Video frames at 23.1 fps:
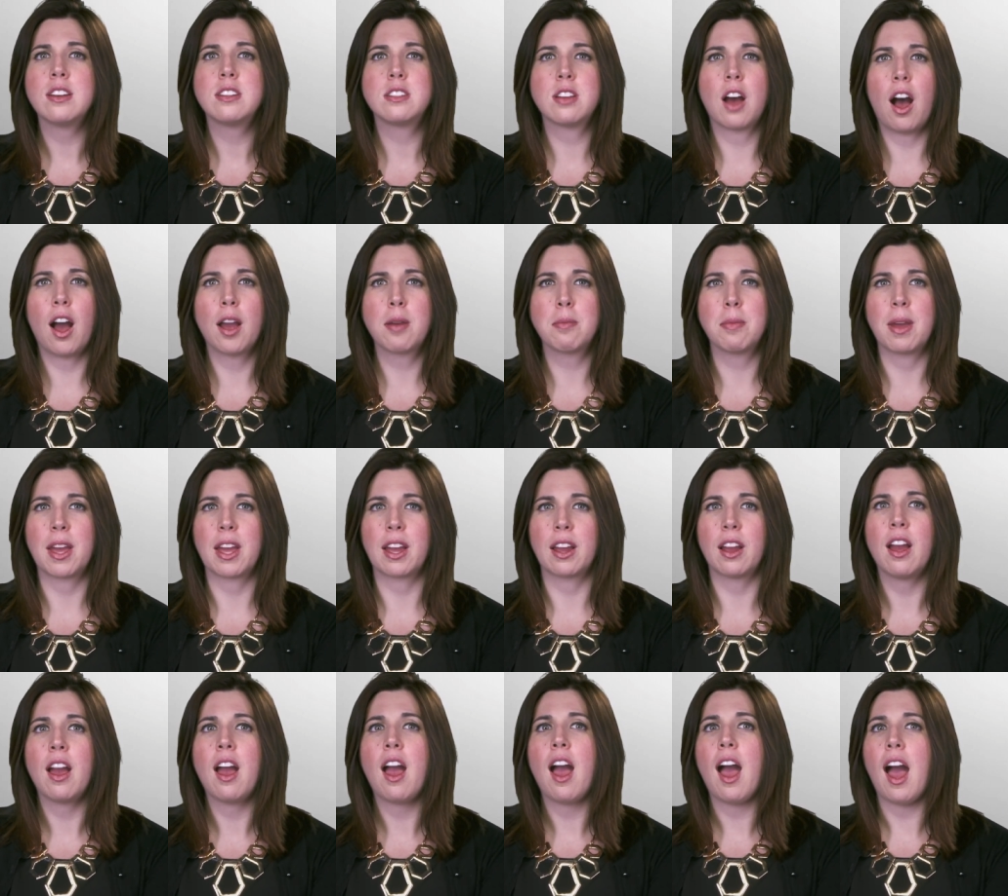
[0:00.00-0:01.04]

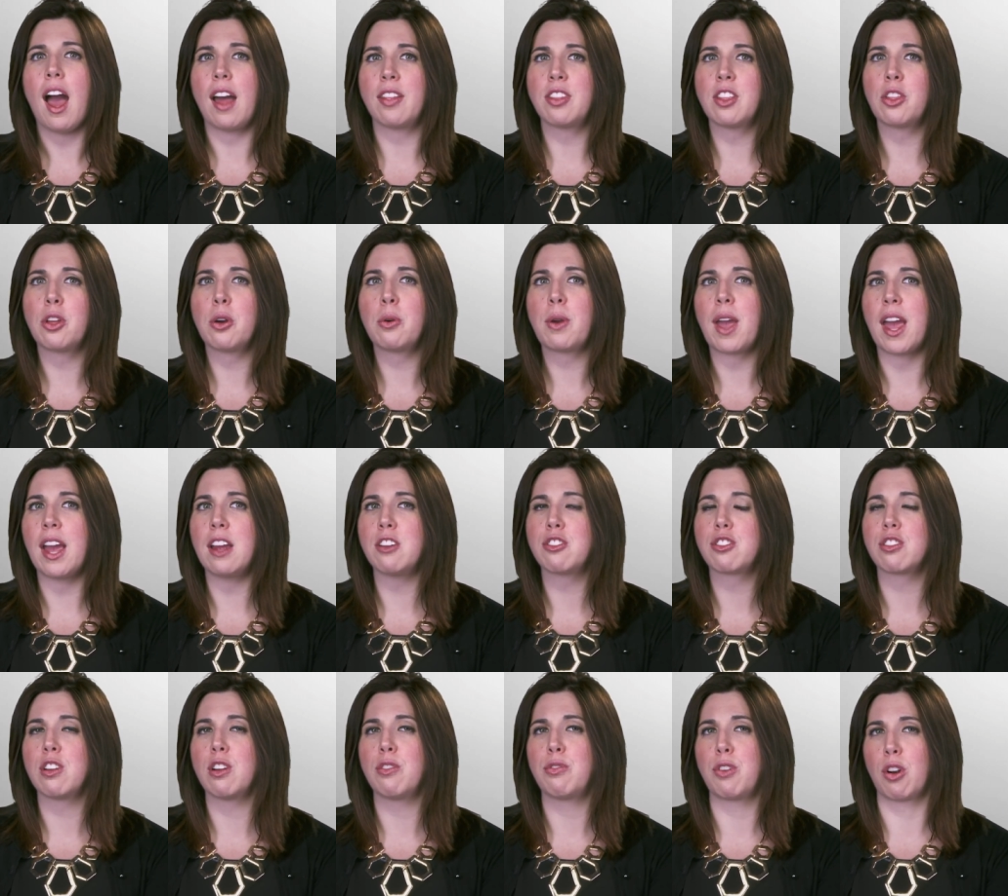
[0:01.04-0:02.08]
timing, and the
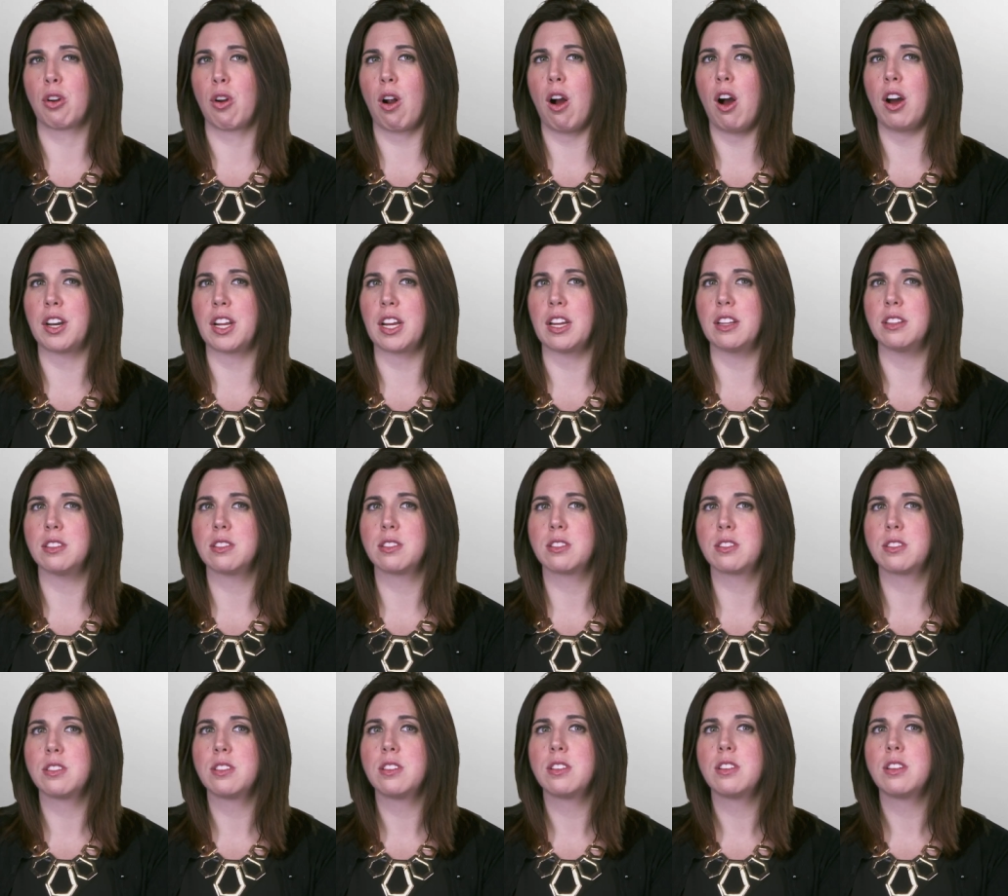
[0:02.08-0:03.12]
location of your
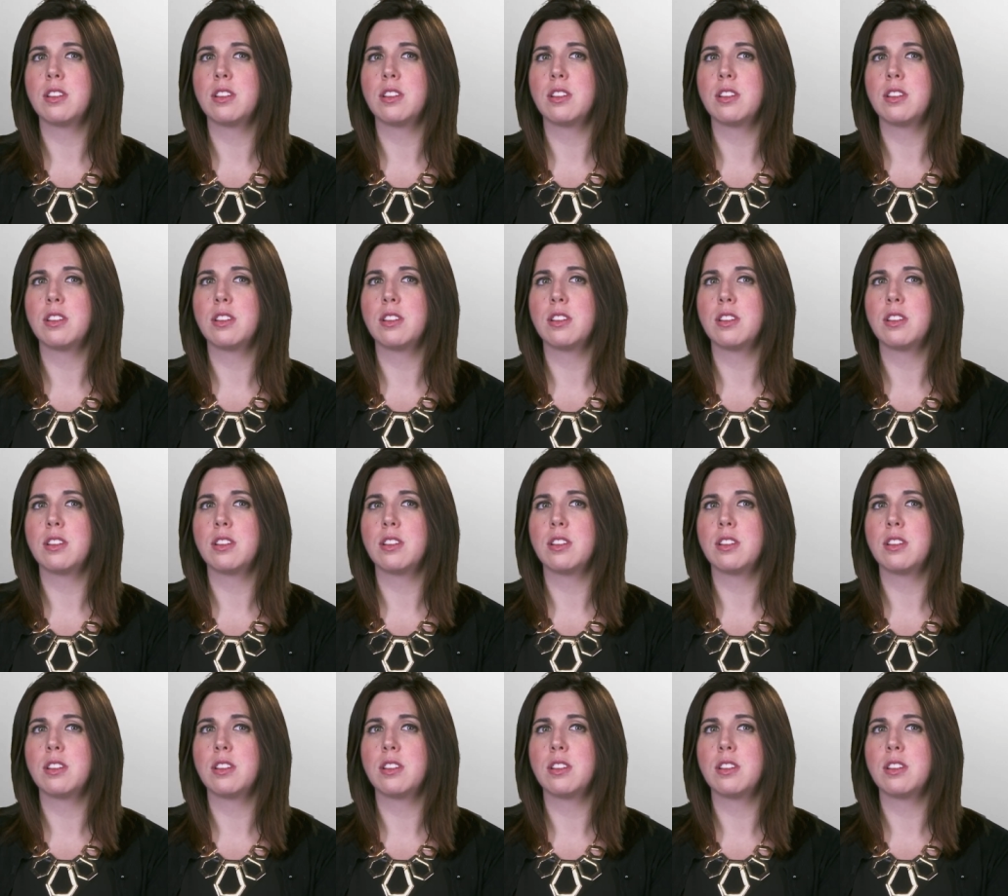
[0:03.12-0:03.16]
audience.